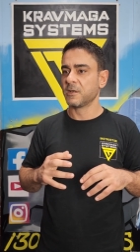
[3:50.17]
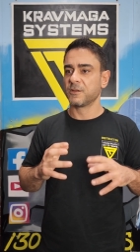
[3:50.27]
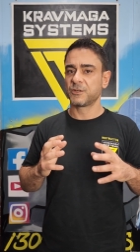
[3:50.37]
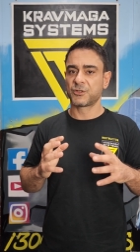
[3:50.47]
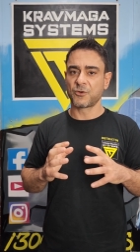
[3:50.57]

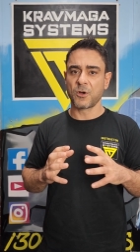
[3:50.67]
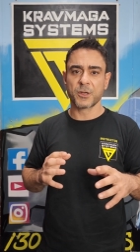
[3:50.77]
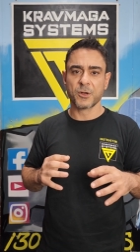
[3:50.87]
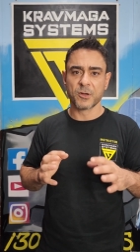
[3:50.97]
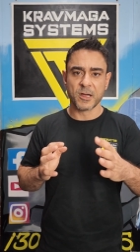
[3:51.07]
the stronger
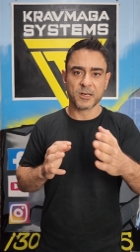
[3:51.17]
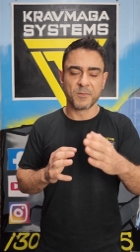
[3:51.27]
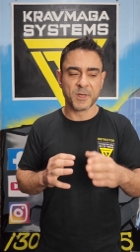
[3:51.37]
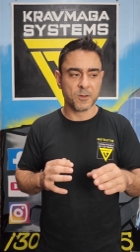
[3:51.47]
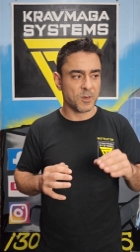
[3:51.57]
you're going to
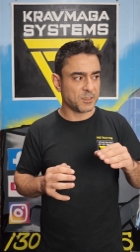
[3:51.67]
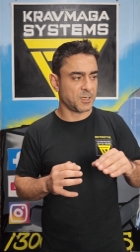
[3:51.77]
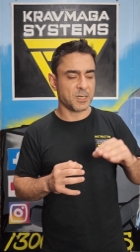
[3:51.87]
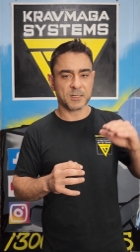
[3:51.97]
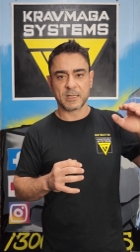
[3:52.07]
be once you
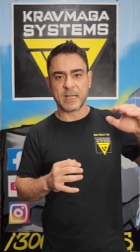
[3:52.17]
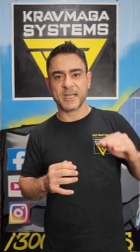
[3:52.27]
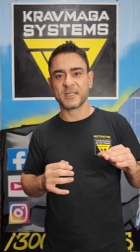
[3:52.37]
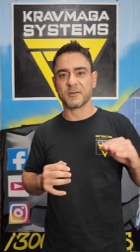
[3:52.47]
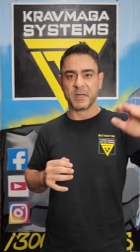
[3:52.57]
get to that
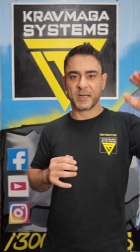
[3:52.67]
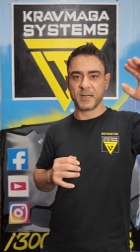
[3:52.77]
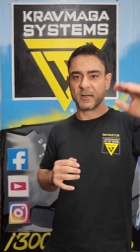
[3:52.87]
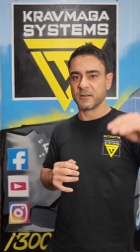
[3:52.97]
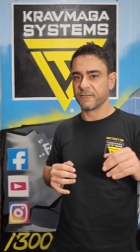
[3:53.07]
intermediate
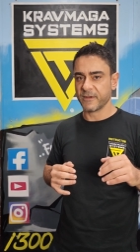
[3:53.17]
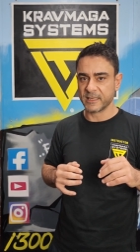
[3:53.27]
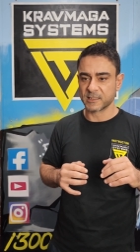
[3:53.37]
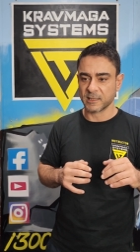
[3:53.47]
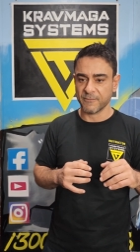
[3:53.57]
and
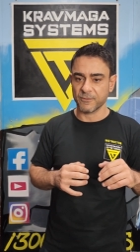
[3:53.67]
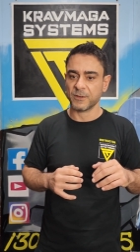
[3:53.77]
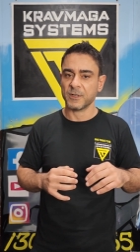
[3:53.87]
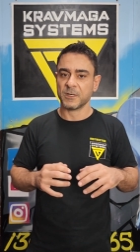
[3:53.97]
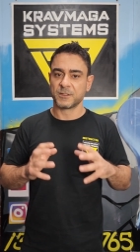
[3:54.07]
advanced level.
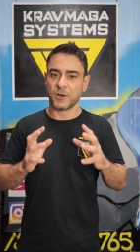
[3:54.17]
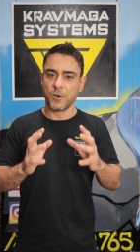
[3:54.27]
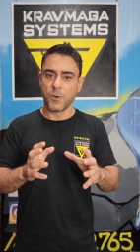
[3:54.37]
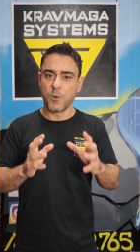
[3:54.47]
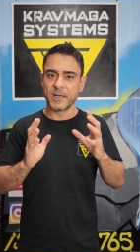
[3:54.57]
So
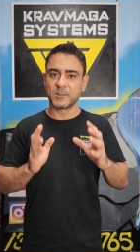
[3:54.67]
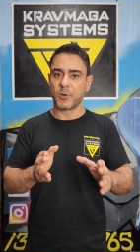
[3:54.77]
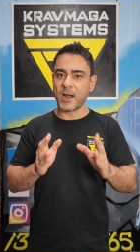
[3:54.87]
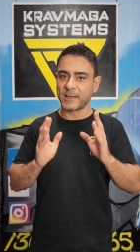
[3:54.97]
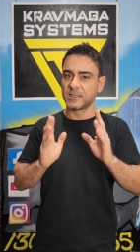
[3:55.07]
always
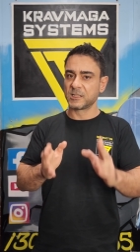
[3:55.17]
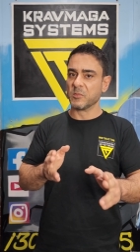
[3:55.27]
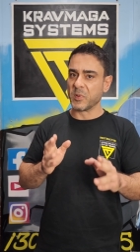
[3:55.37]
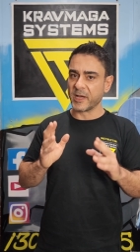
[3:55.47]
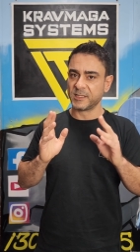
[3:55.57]
practice the
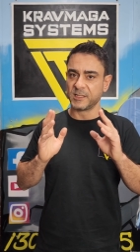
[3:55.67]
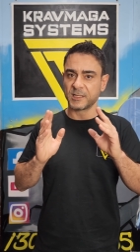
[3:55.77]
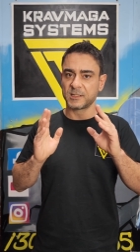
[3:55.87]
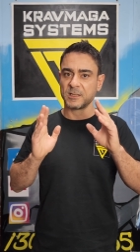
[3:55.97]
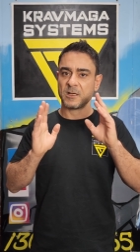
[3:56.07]

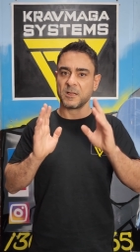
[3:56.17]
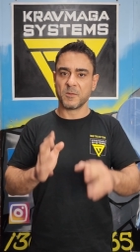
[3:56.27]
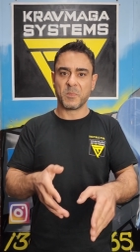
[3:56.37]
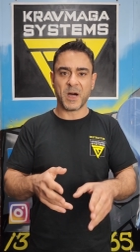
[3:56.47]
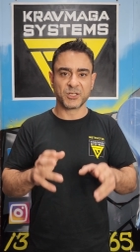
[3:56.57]
basics, the
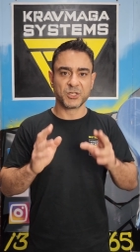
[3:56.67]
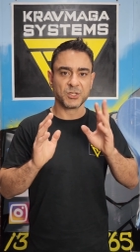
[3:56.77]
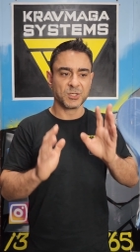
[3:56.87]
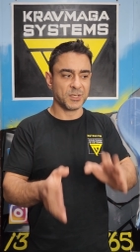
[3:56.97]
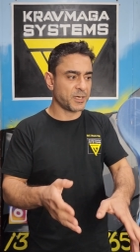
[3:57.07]

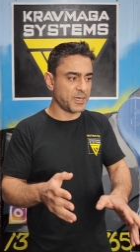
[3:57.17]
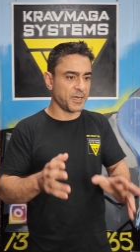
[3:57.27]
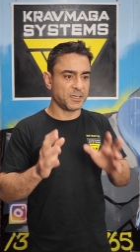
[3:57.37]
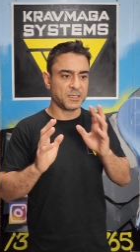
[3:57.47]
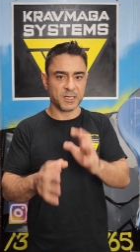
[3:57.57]
punches, the
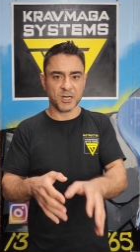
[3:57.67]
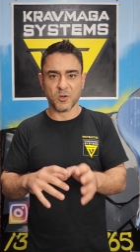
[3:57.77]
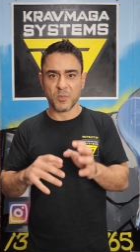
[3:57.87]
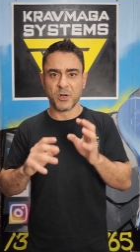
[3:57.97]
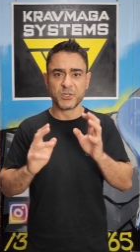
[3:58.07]
kicks, the
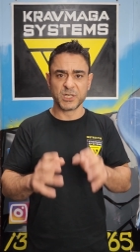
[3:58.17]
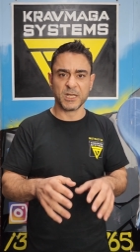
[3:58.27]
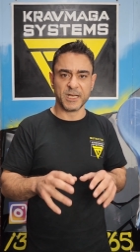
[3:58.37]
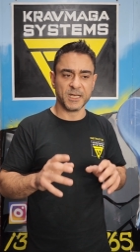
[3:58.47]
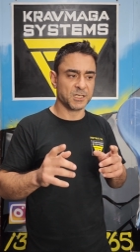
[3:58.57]
elbows and
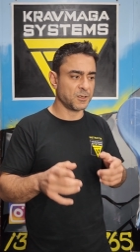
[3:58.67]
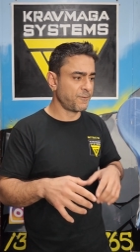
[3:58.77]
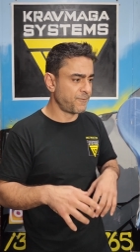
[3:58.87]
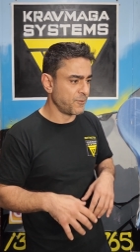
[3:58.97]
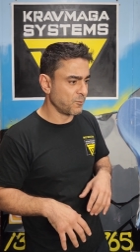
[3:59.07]
knees, the
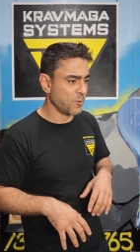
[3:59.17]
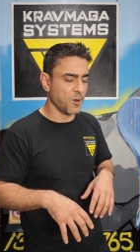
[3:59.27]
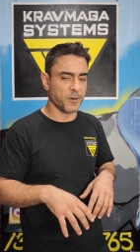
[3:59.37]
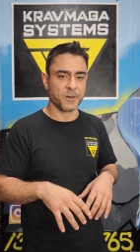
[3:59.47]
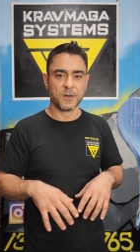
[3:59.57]
footwork,